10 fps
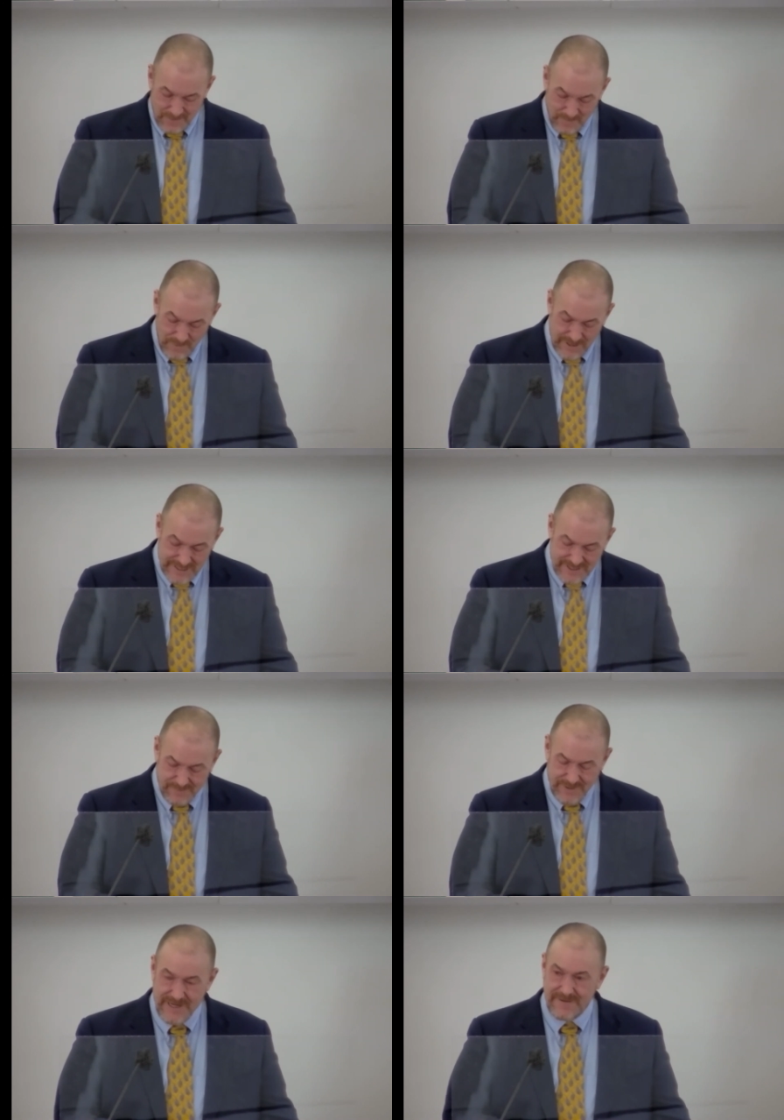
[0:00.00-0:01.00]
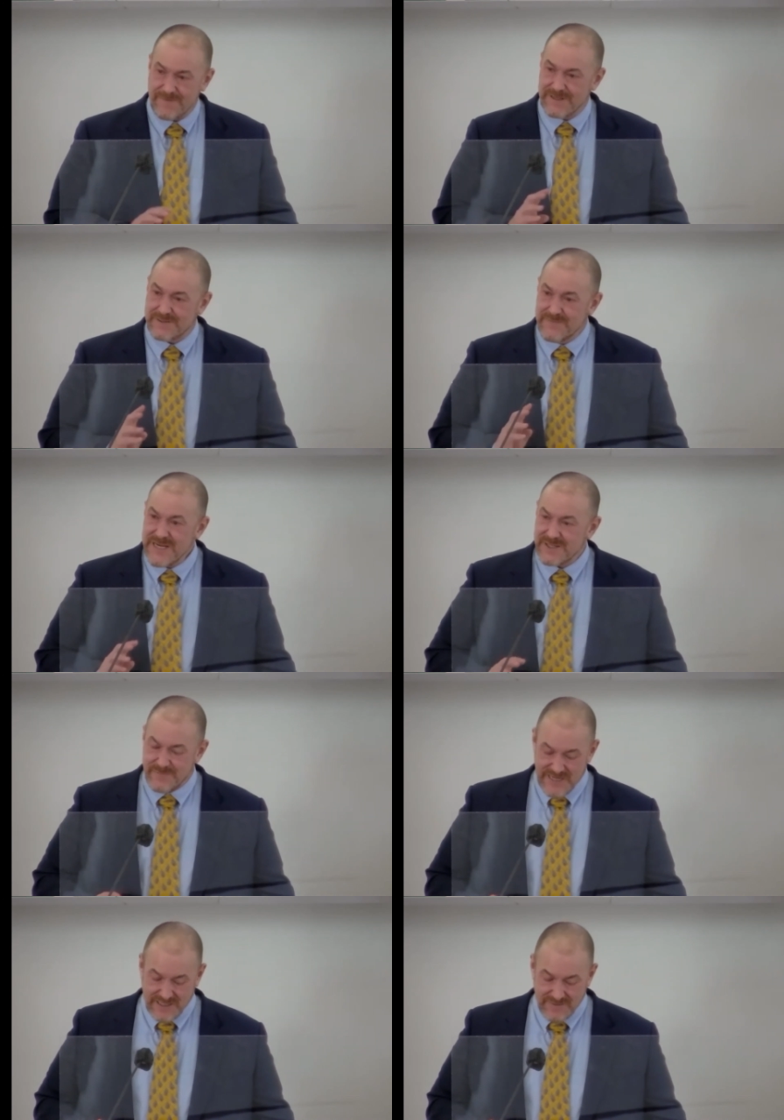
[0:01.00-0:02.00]
Woods, when he first meets
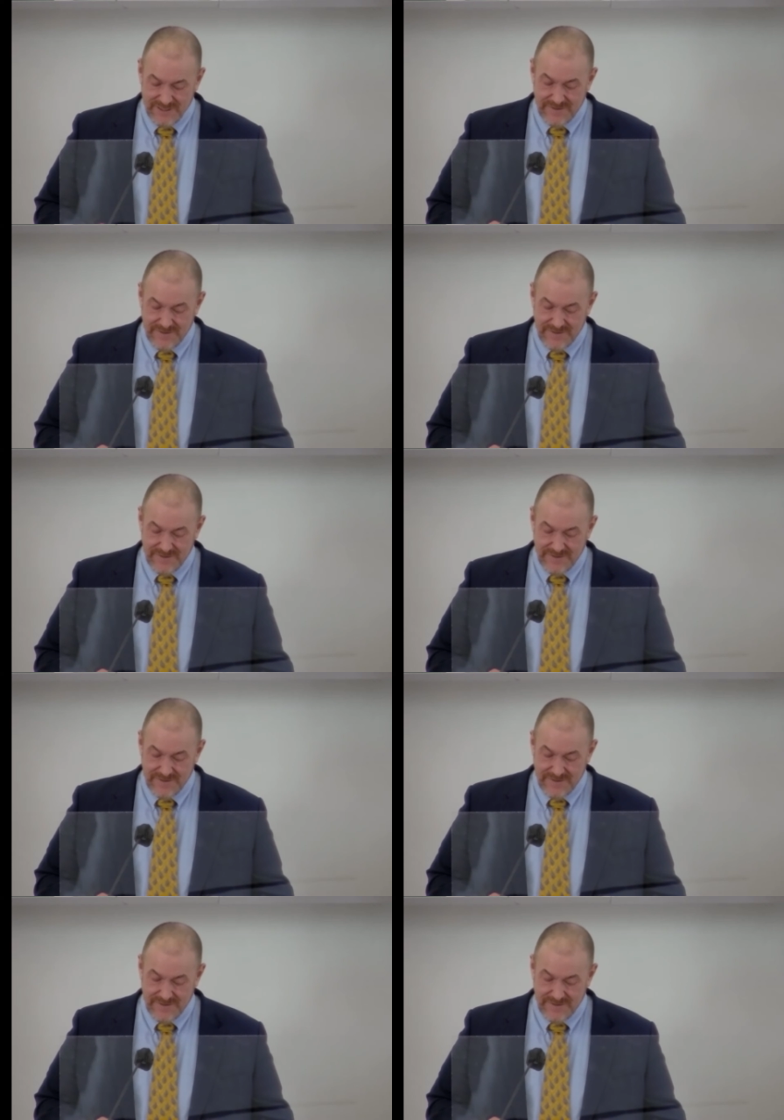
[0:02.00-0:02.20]
Biko,